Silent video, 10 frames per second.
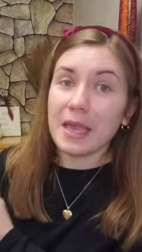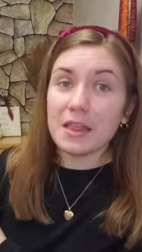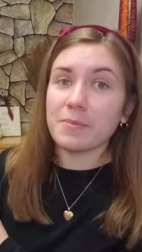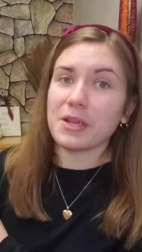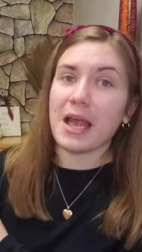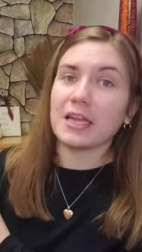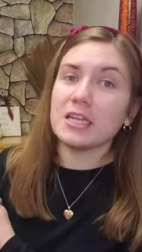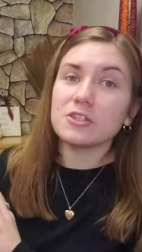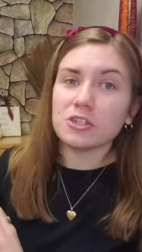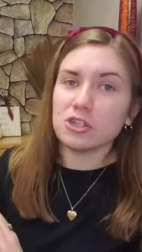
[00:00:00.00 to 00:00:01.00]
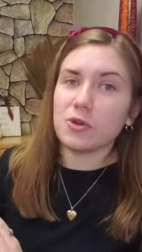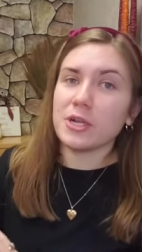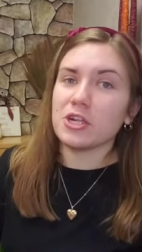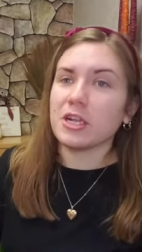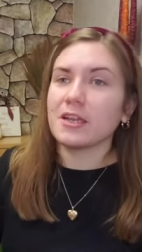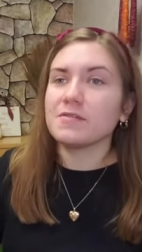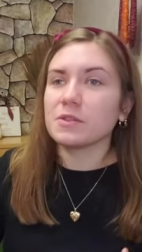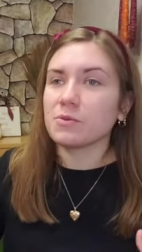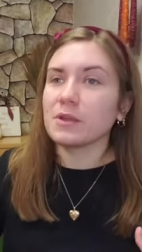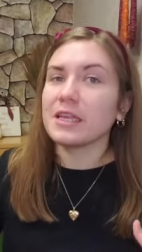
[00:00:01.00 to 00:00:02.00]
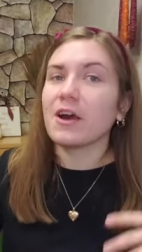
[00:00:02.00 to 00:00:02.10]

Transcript: and the protagonist are Jewish and it gives a really